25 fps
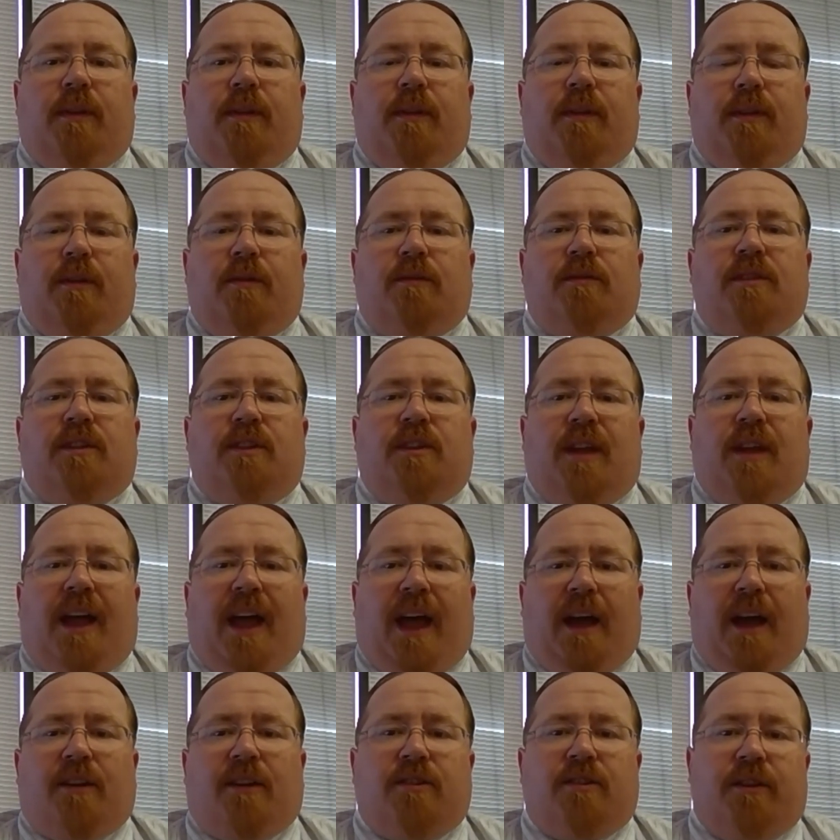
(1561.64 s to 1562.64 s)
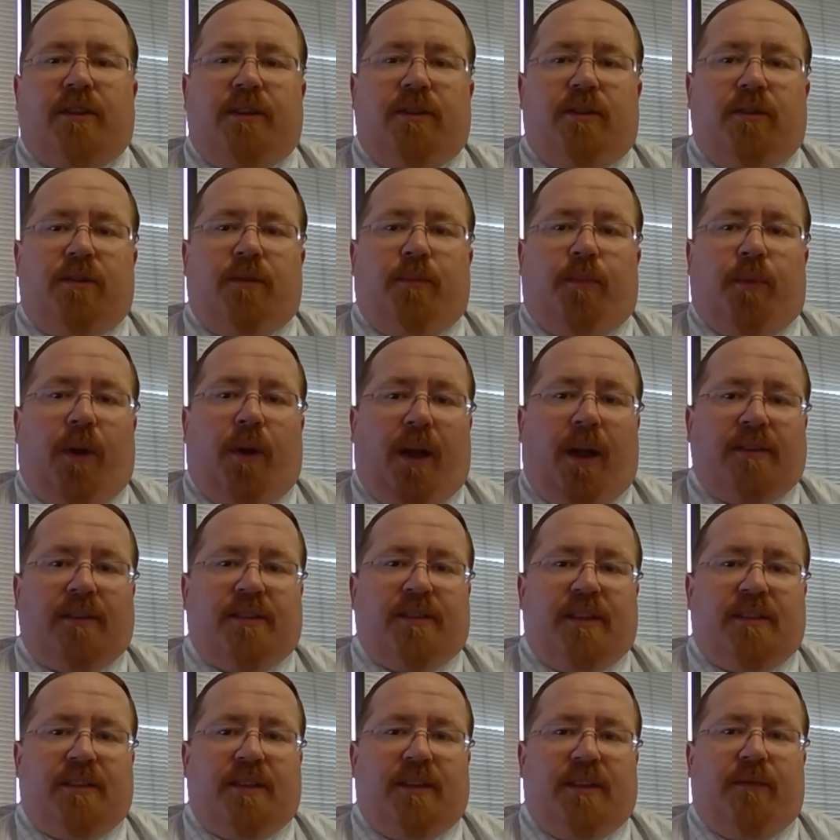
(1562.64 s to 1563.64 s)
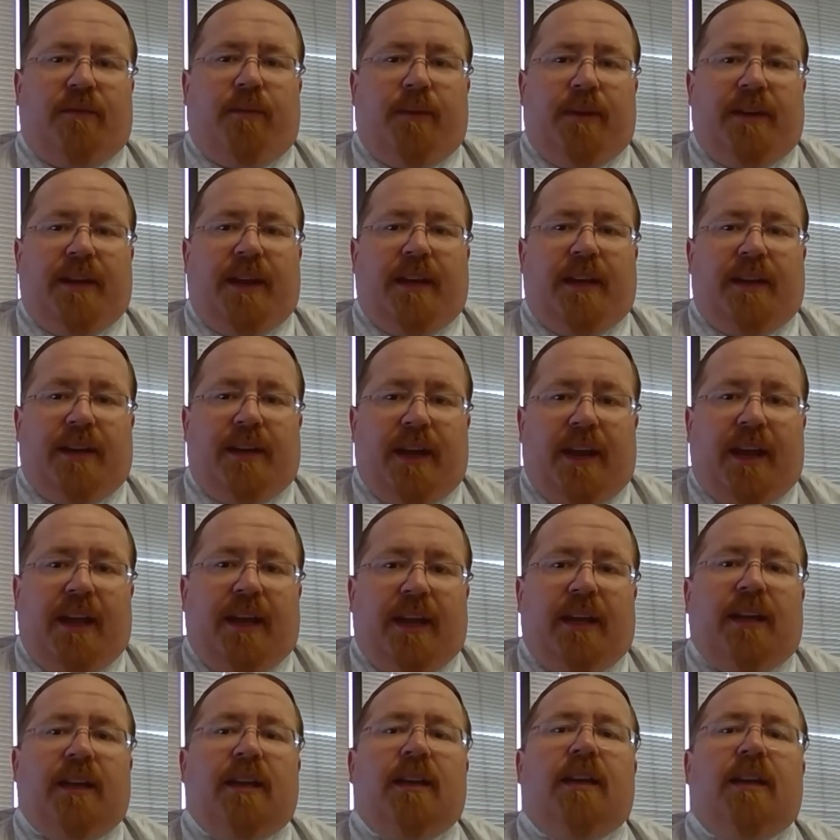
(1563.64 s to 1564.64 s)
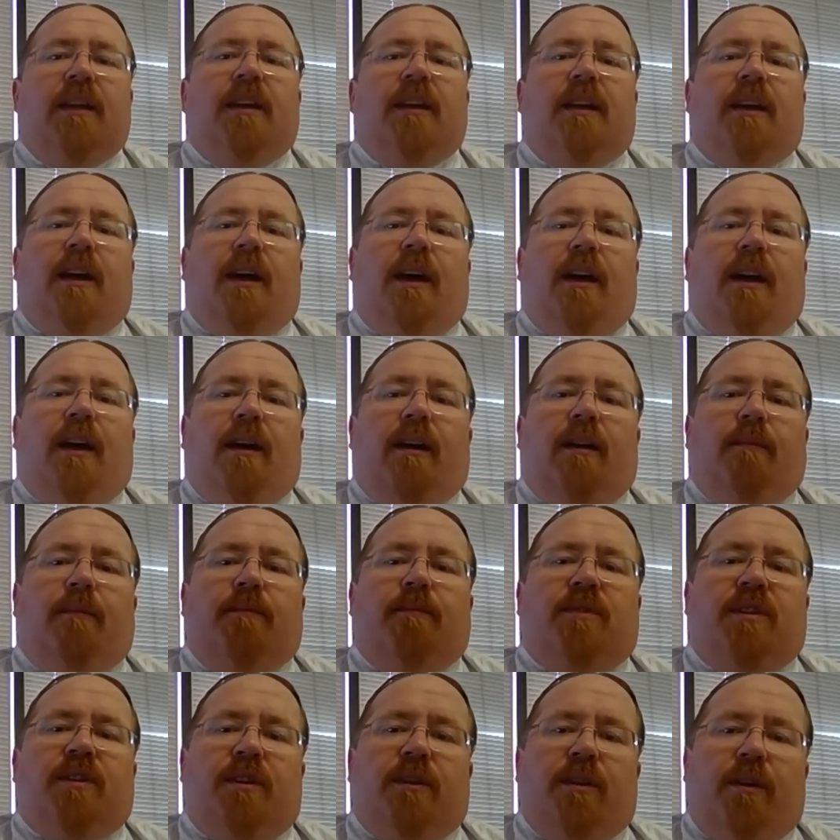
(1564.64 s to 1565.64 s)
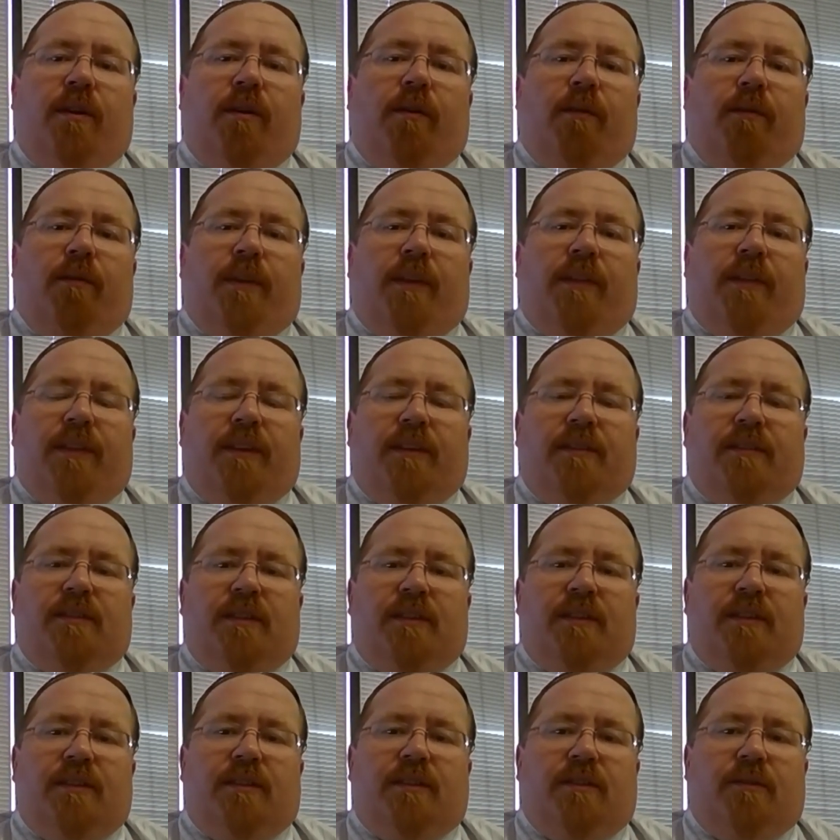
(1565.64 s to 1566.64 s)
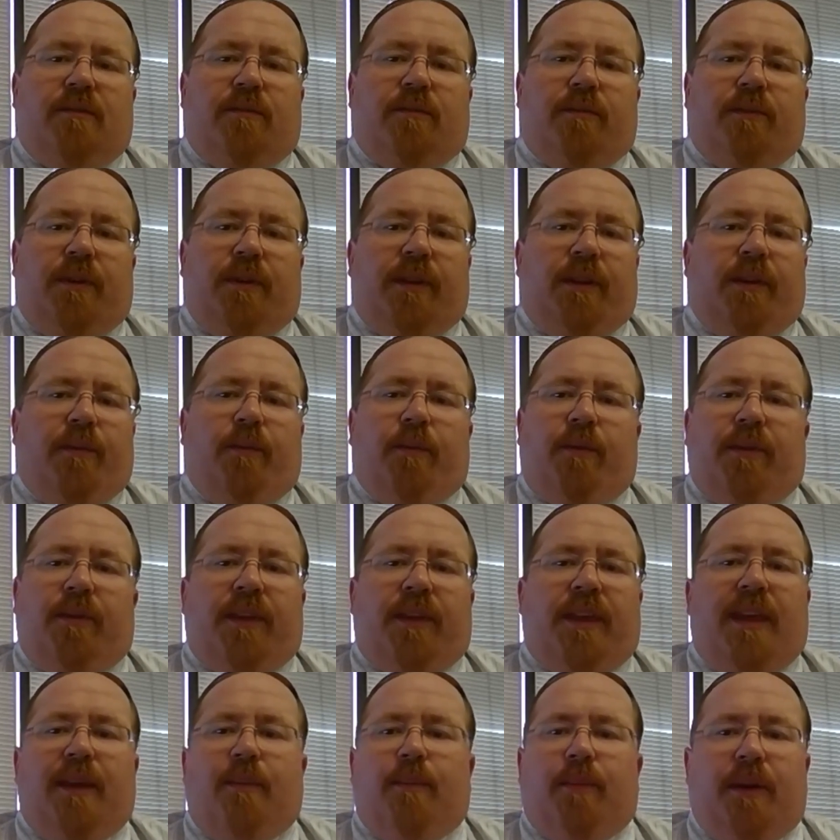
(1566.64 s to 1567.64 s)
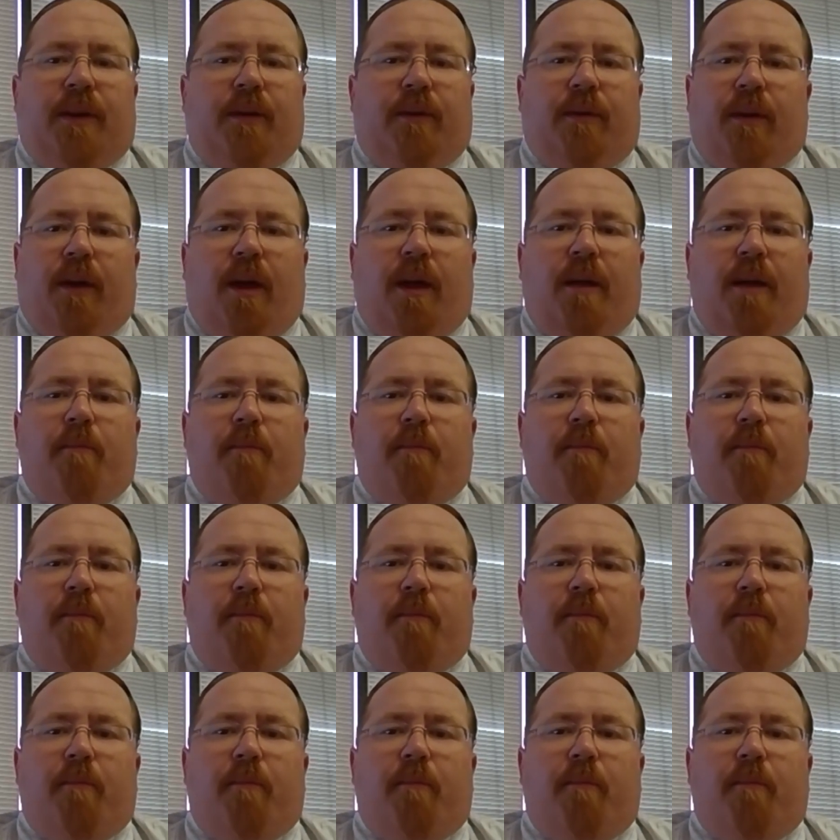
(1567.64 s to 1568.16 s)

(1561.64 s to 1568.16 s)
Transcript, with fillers: those that actually do the processing from the day to day to know that this is really worth keeping or not.